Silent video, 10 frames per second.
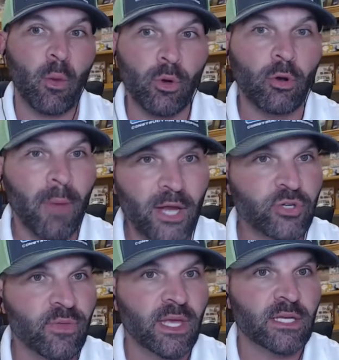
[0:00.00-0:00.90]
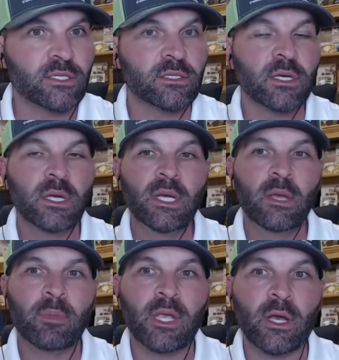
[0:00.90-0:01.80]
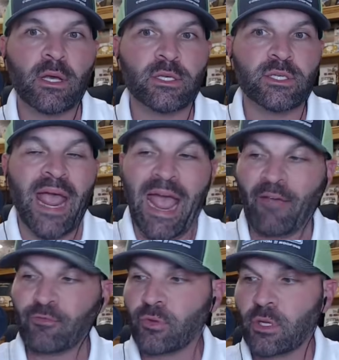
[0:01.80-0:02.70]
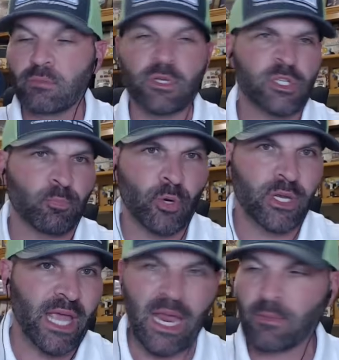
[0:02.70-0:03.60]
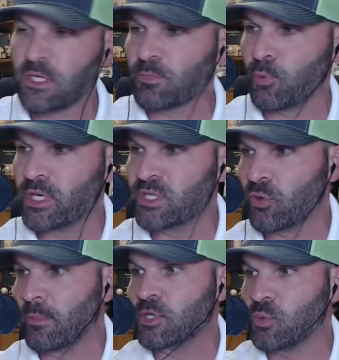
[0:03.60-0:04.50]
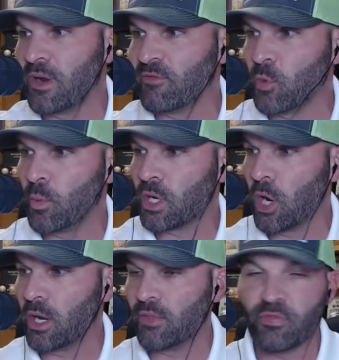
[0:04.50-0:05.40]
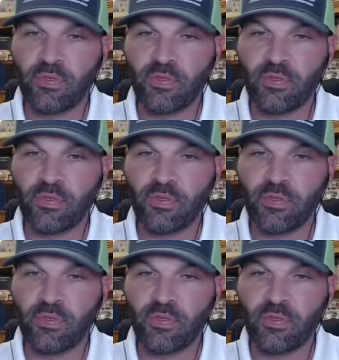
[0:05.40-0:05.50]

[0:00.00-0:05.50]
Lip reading: I want to remind you of this because after the spring game, the spring scrimmage, whatever you want to call it,